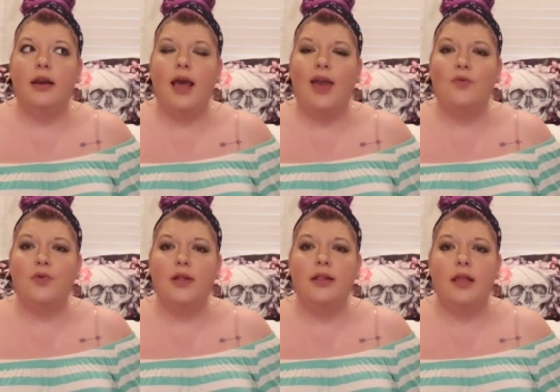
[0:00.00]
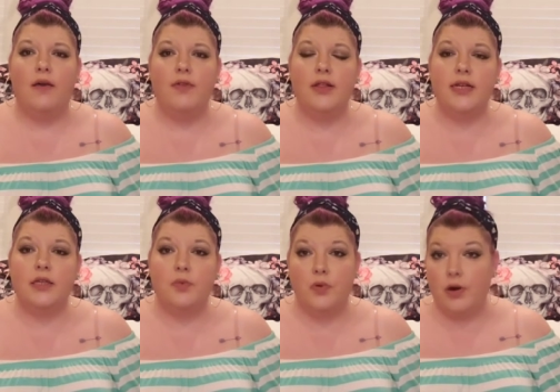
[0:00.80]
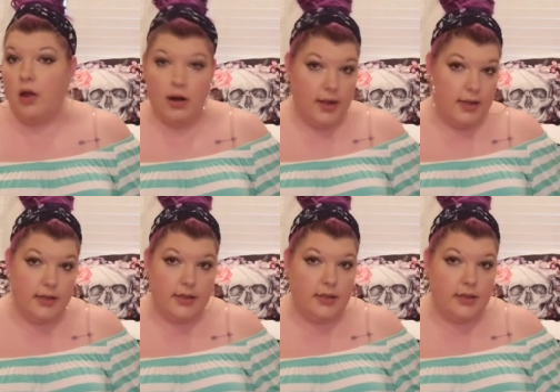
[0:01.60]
I really love that they support artists.